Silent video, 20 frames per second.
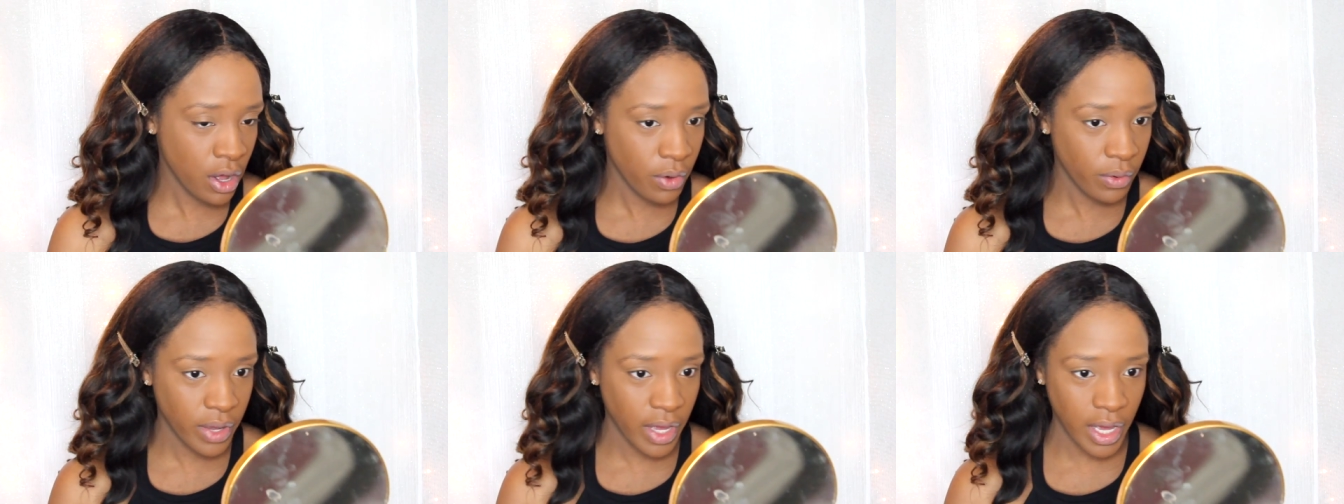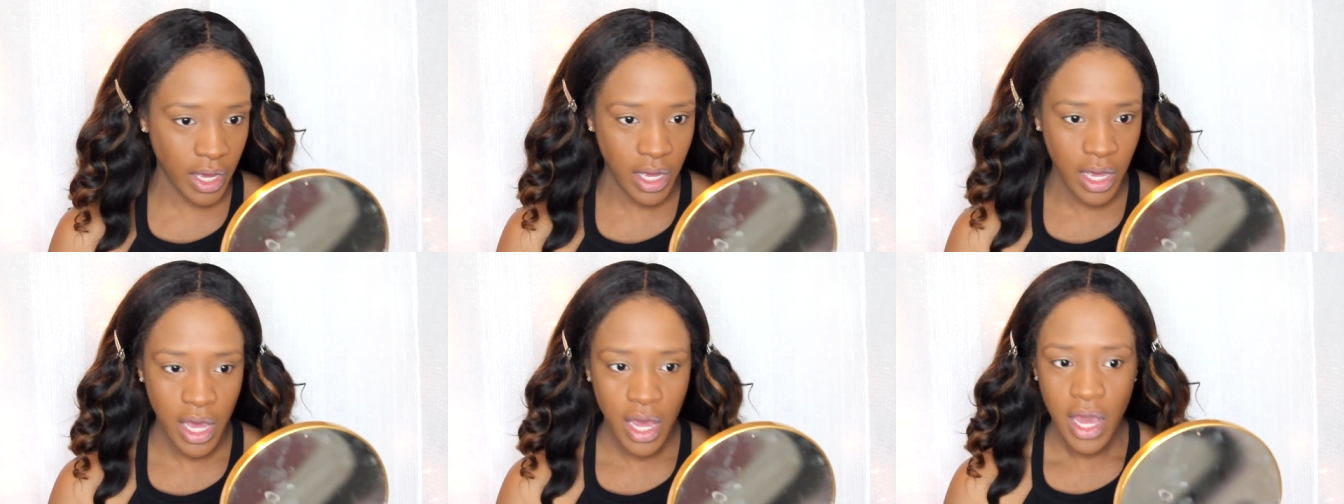Oh,
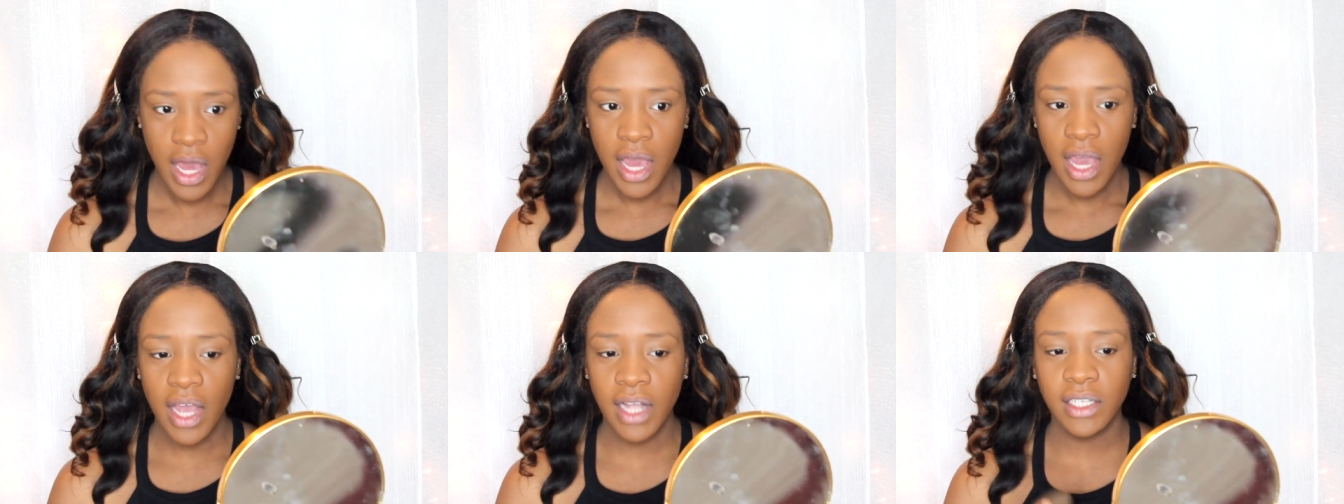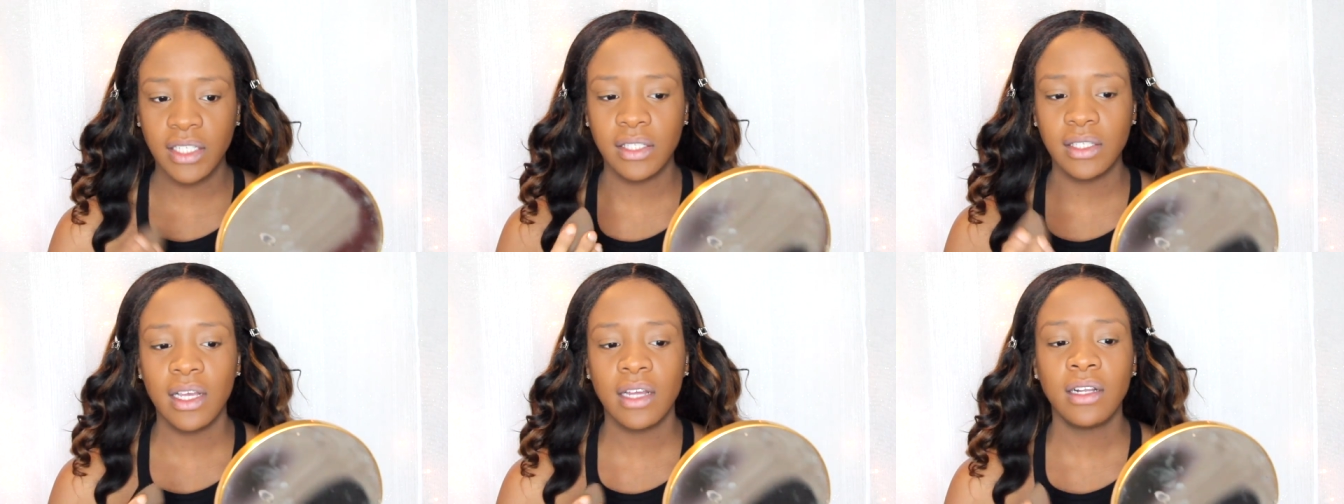okay,
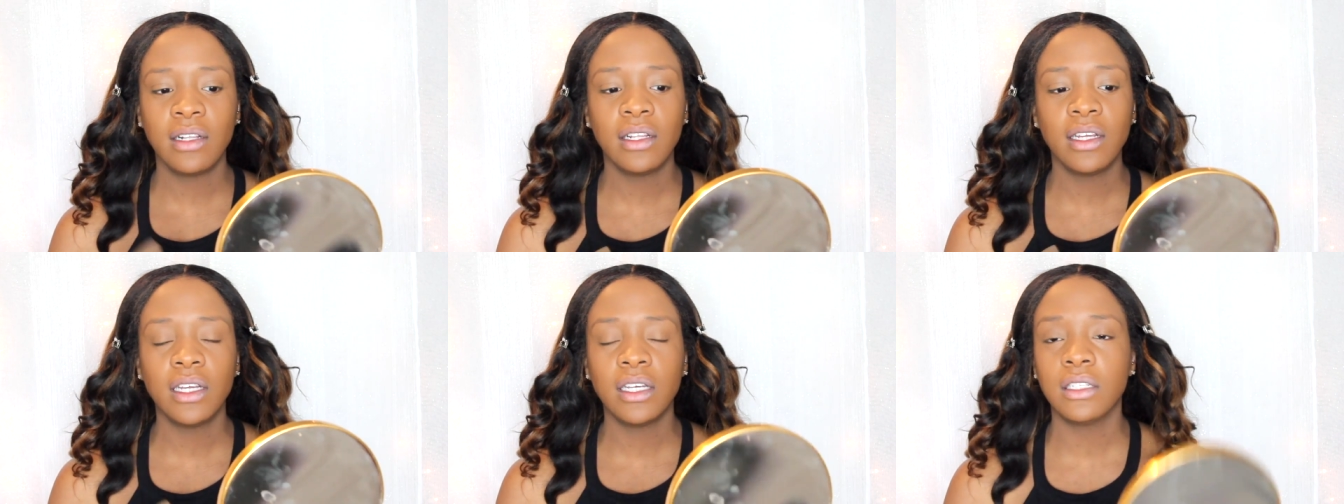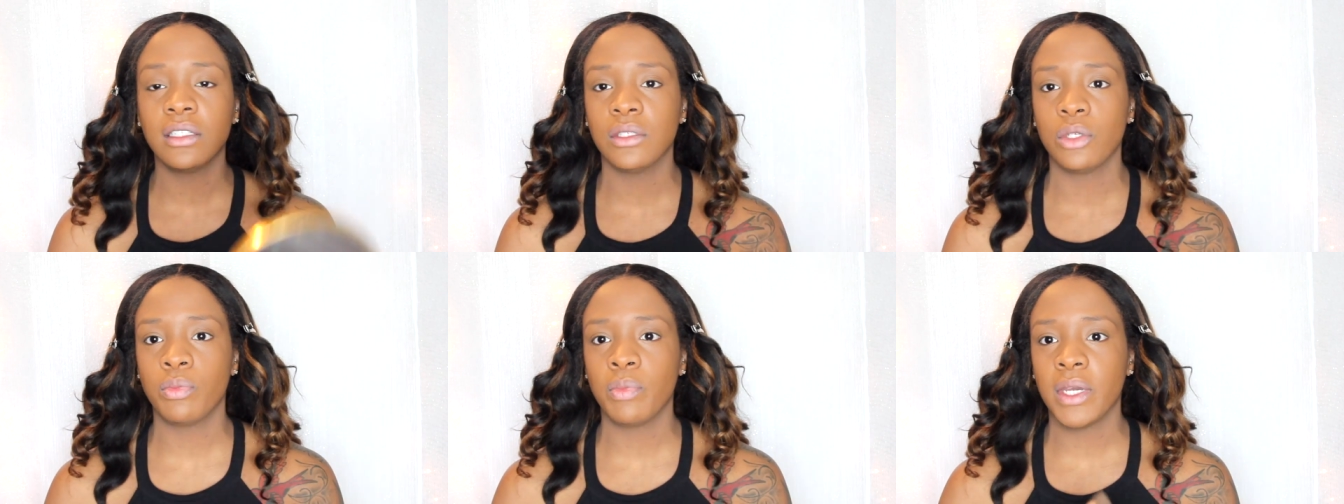it's settling
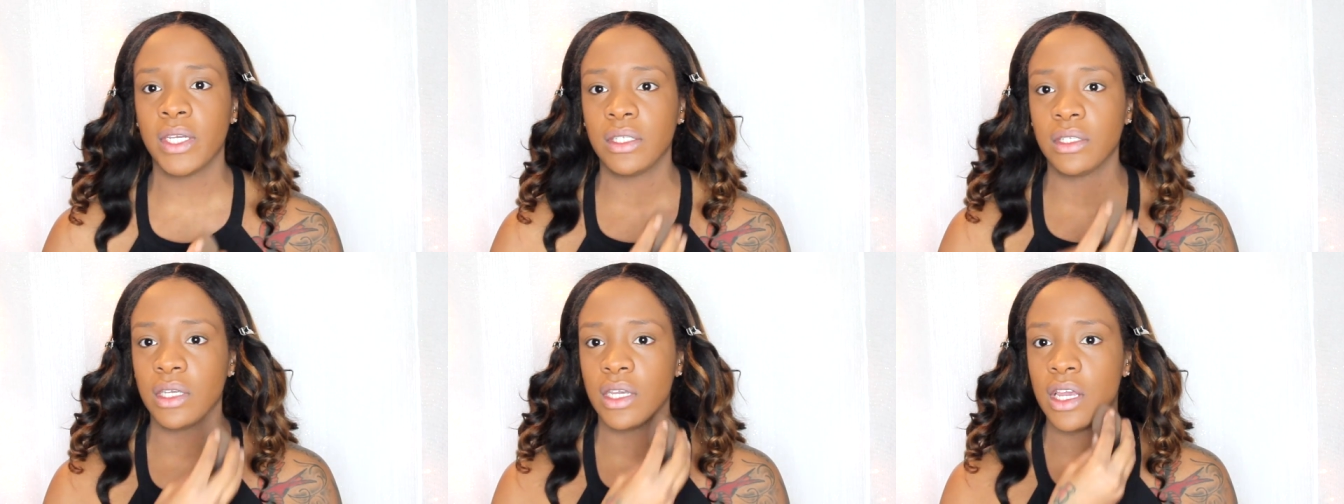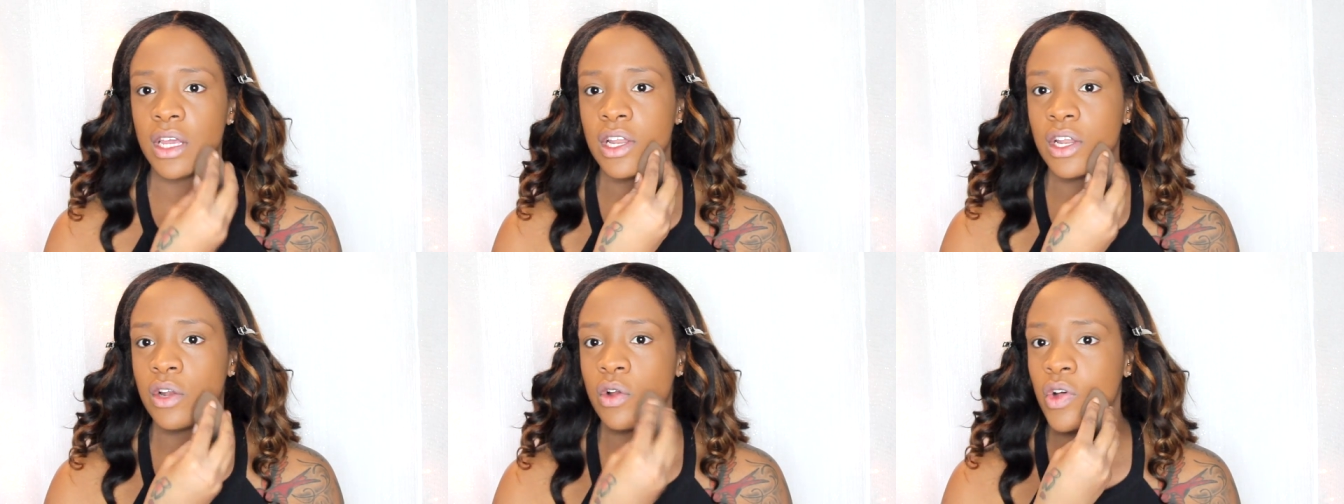into my
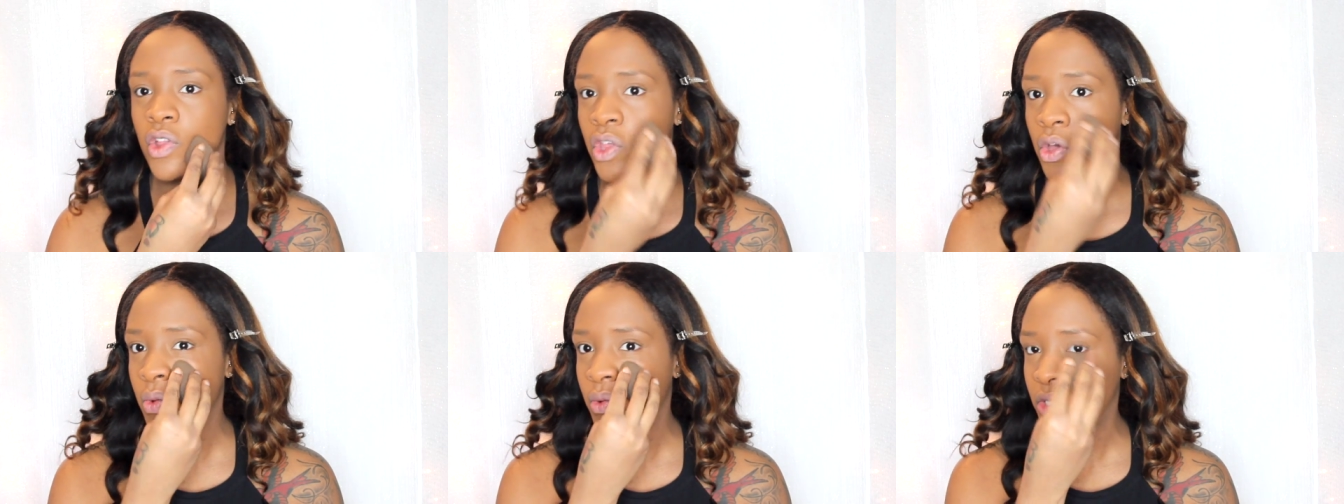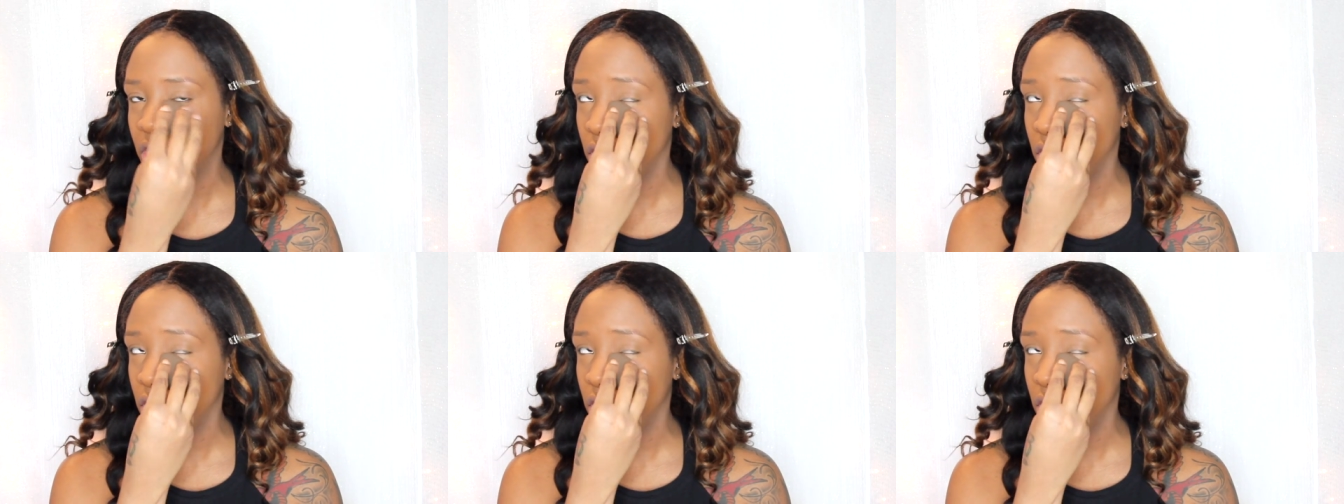skin and although